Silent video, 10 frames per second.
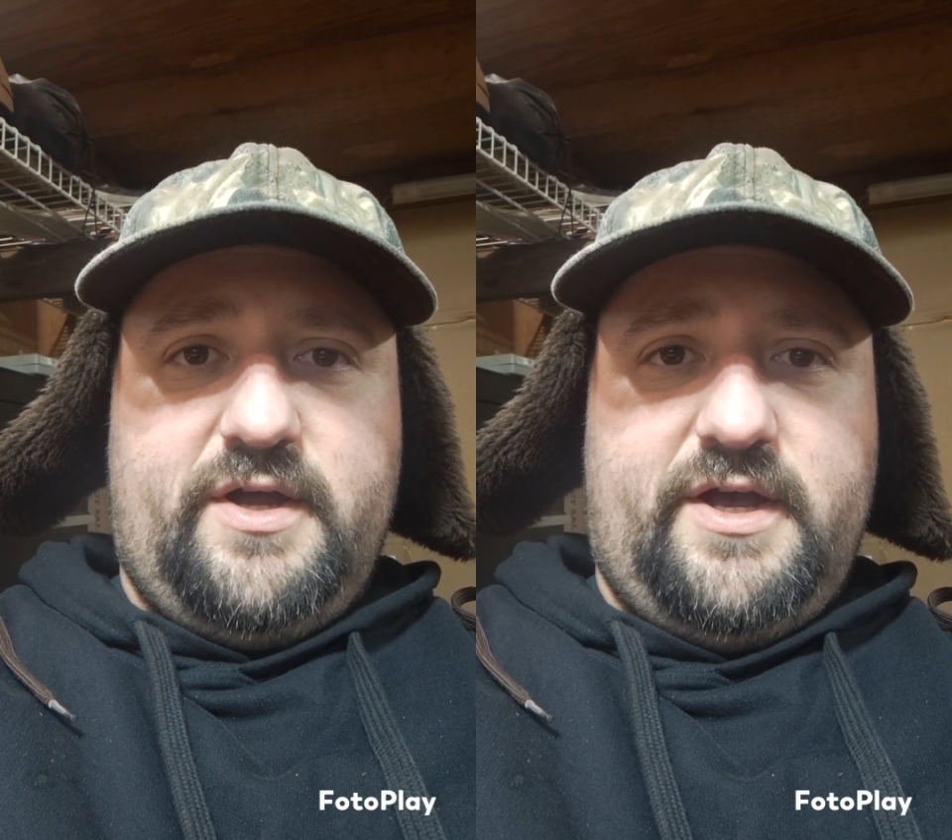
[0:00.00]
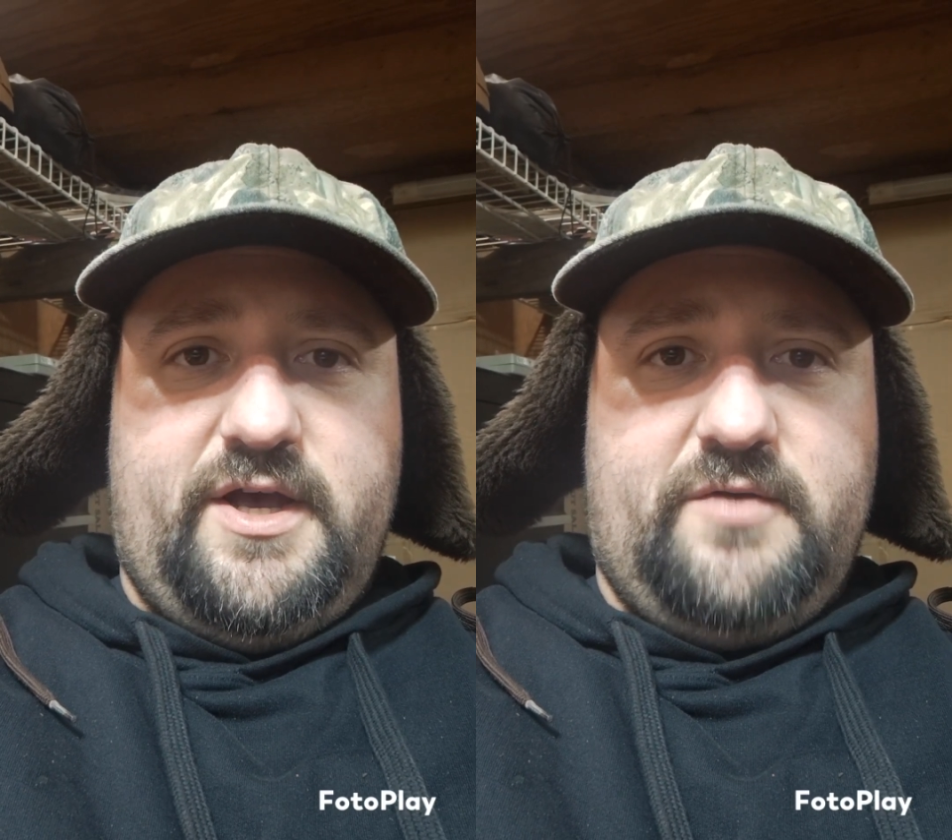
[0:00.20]

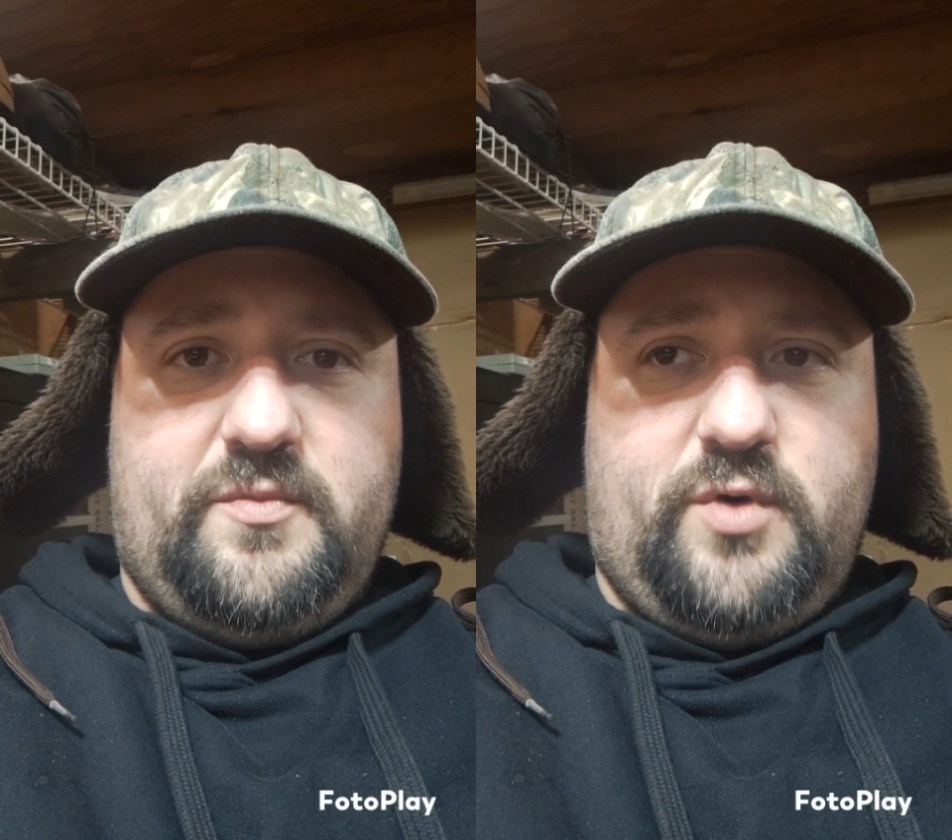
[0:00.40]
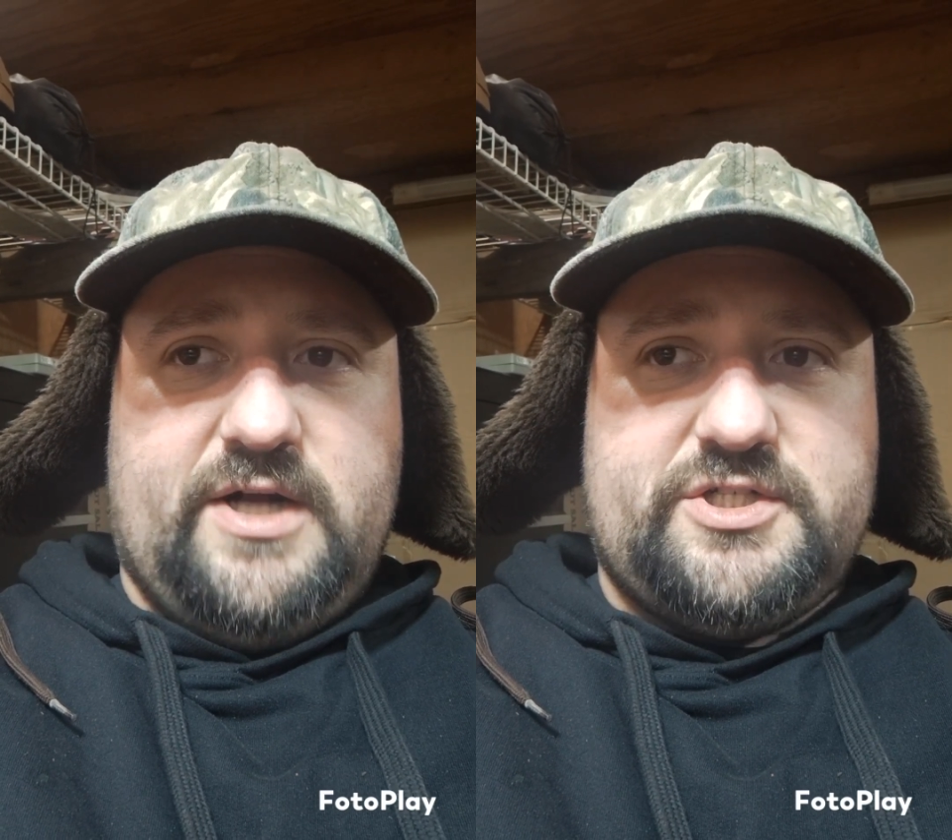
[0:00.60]
and
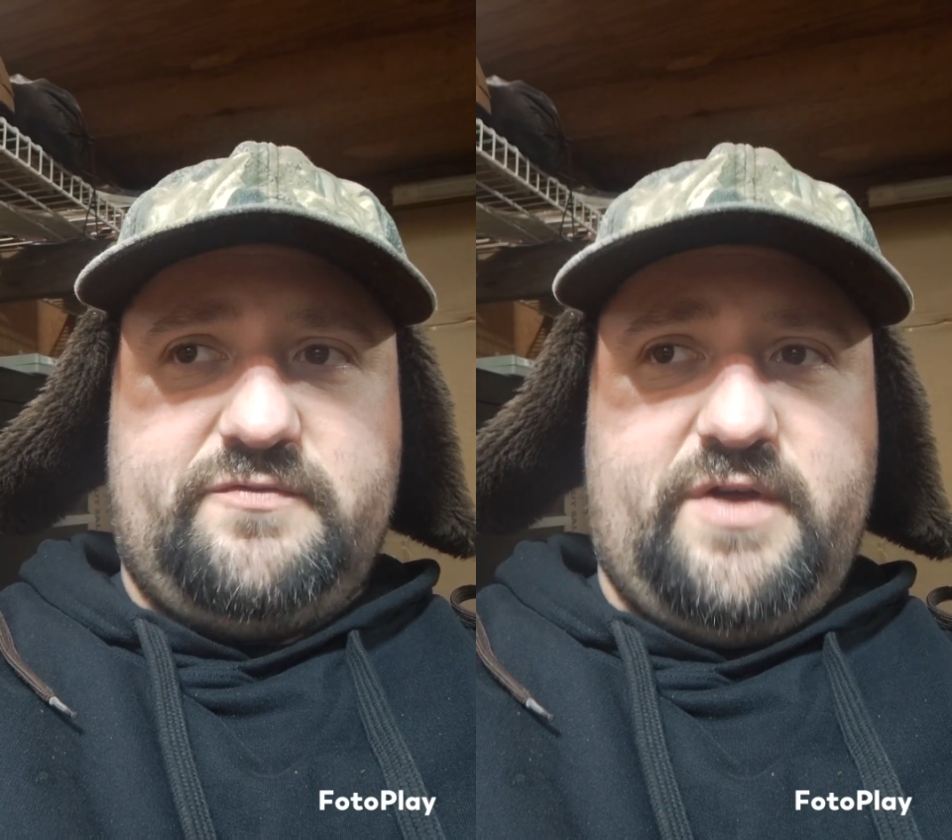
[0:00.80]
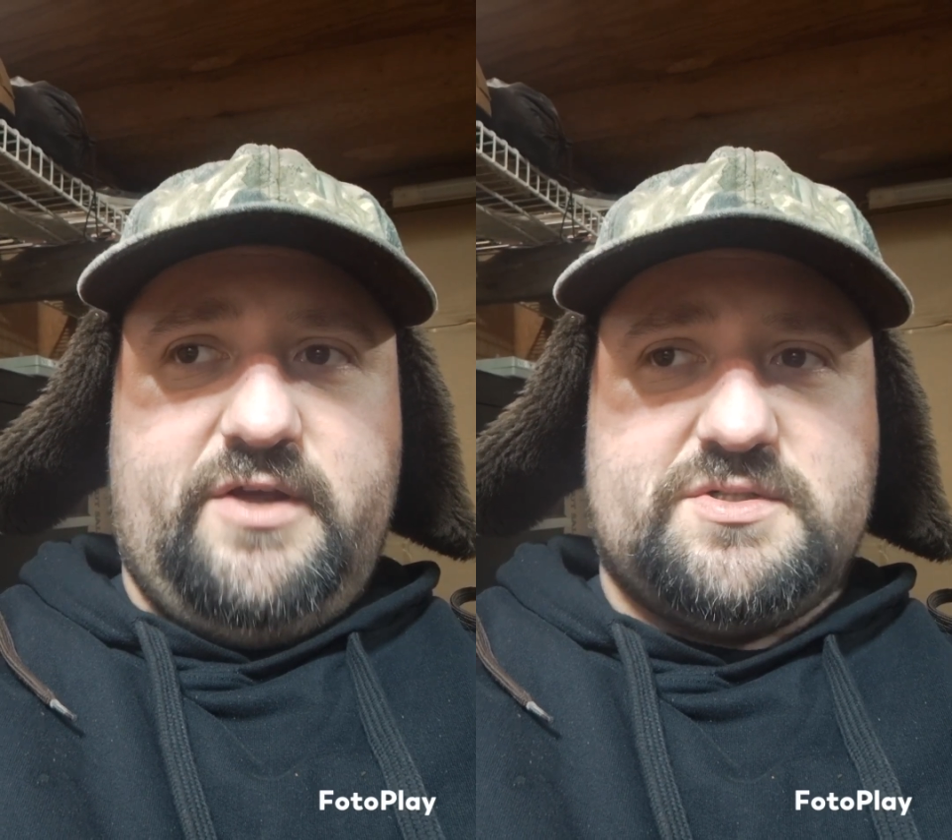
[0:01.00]
from
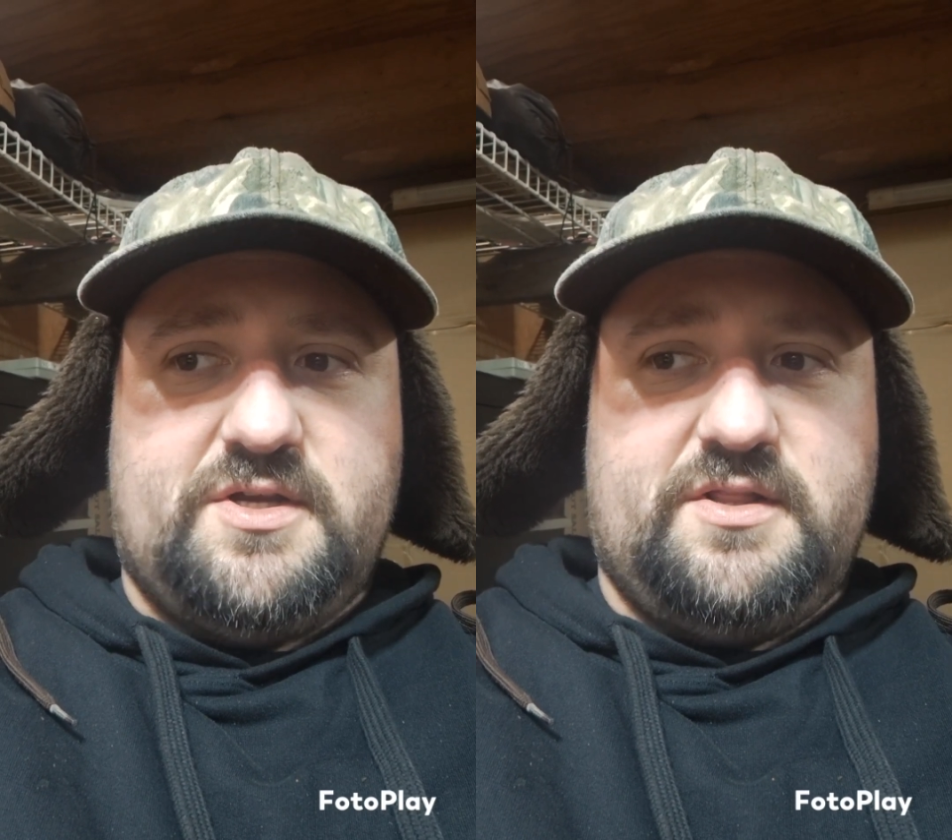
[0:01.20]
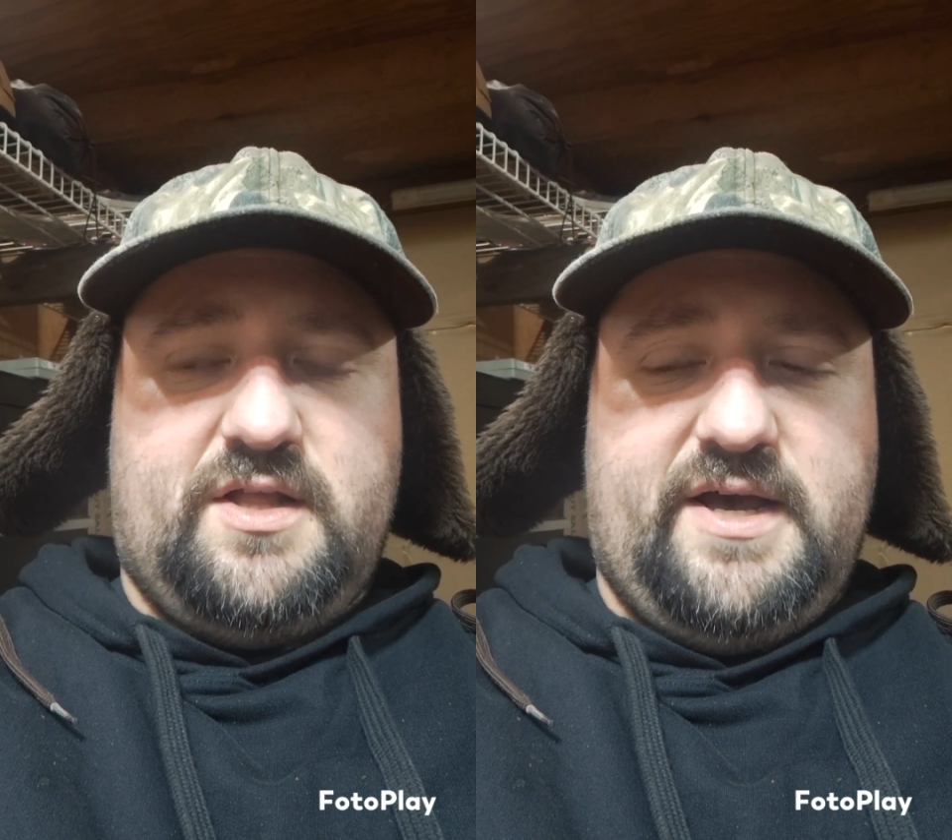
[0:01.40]
watching videos
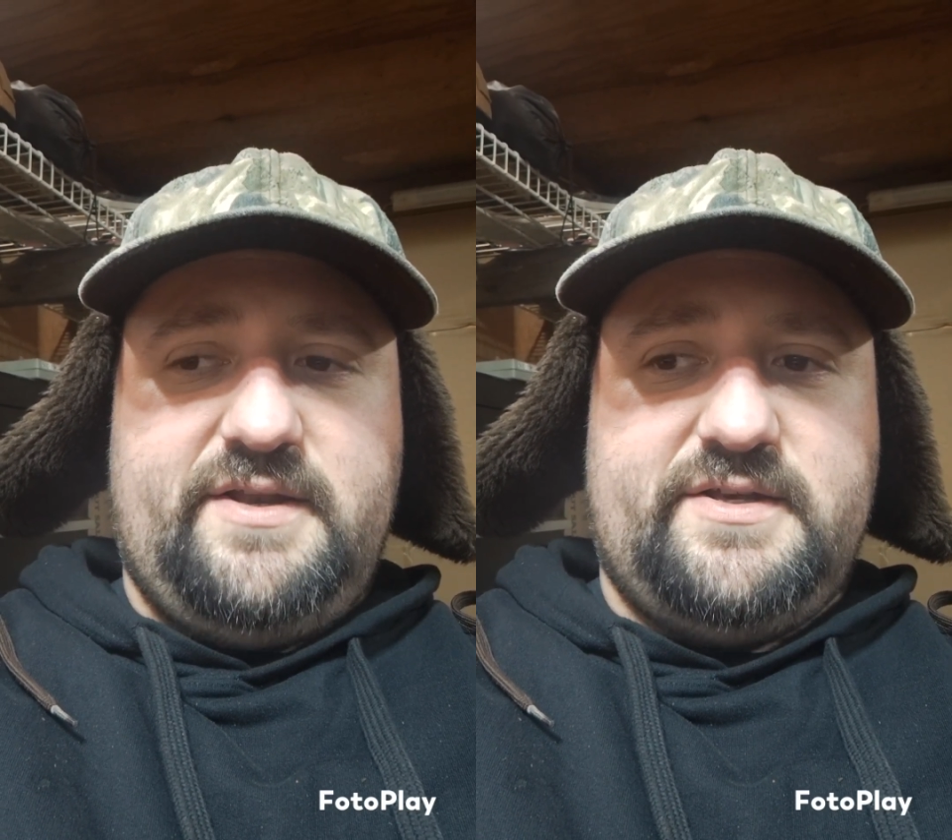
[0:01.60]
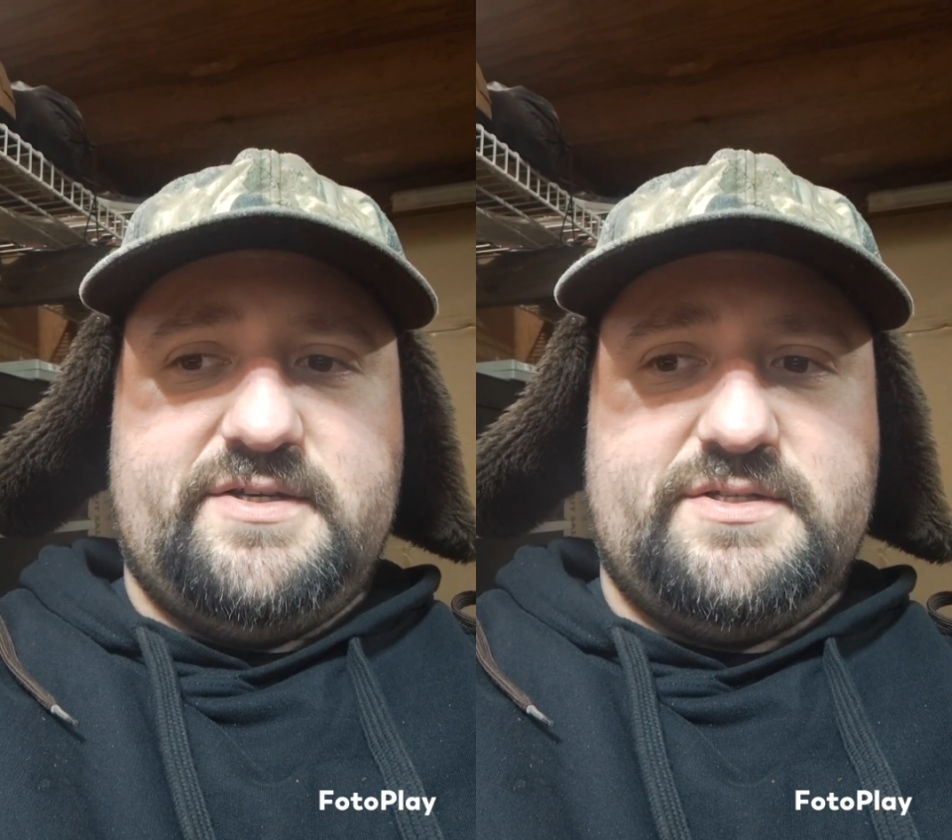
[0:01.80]

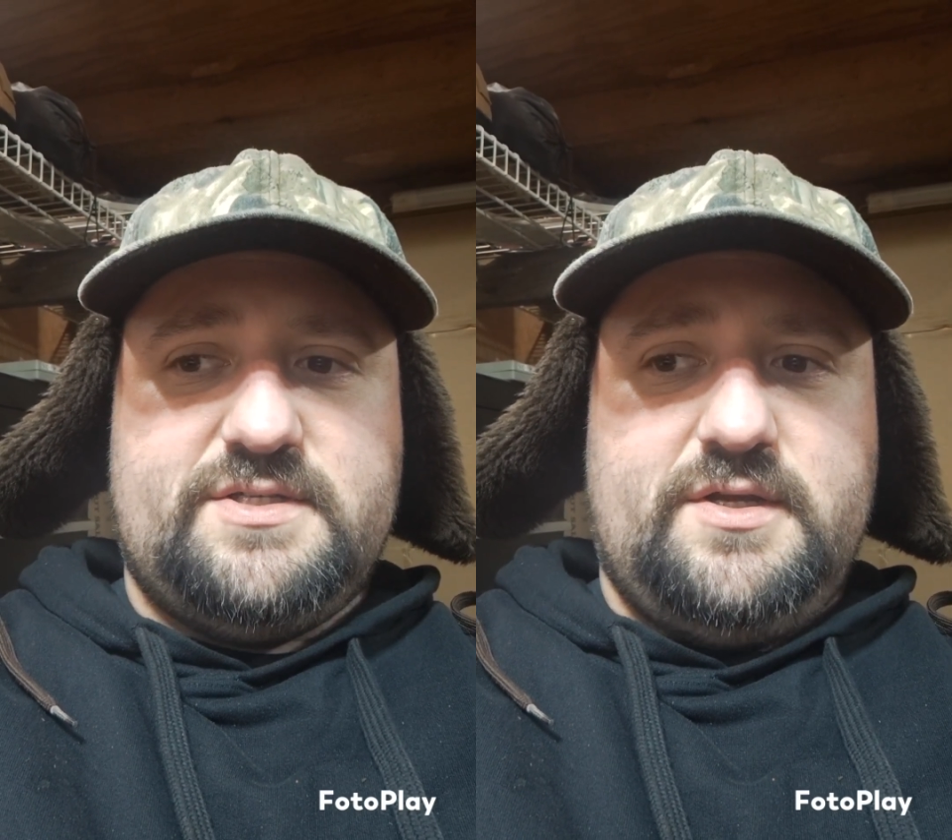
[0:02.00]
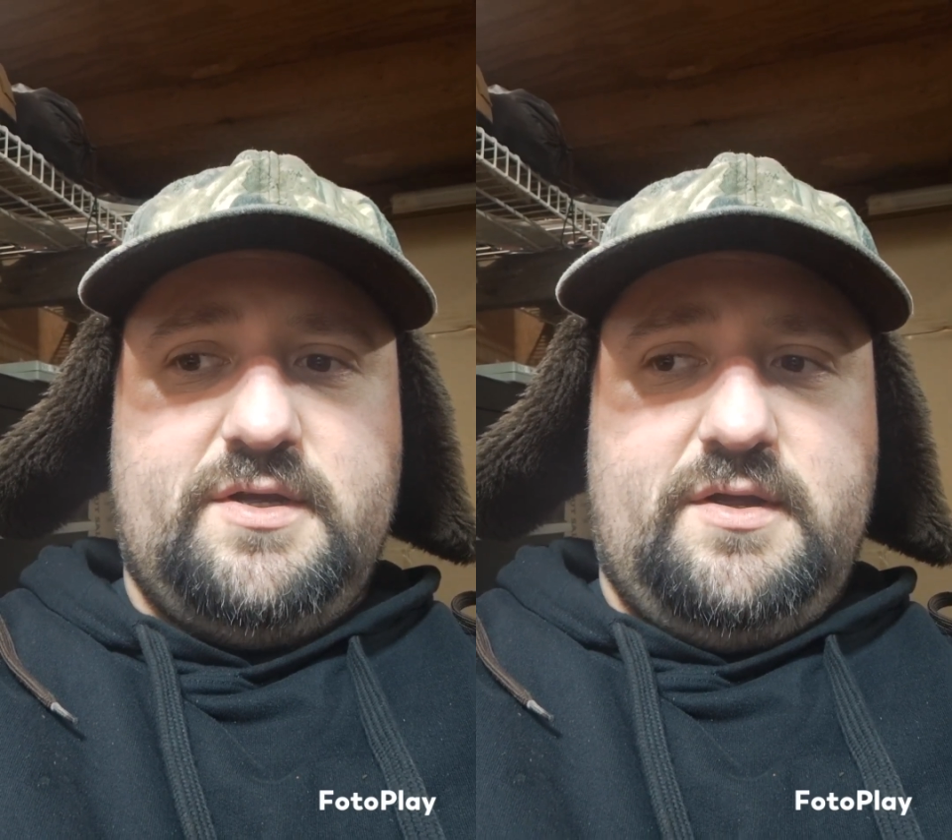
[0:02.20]
online is